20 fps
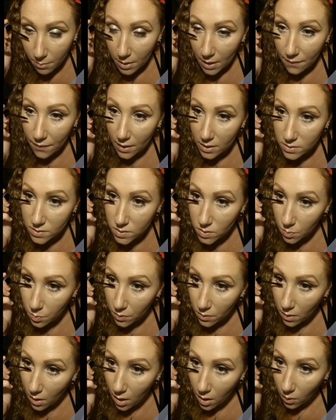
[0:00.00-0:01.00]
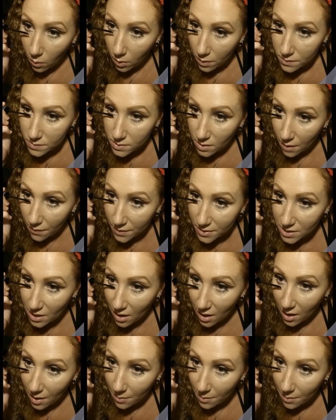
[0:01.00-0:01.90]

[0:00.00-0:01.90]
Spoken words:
and then super long ones on the top.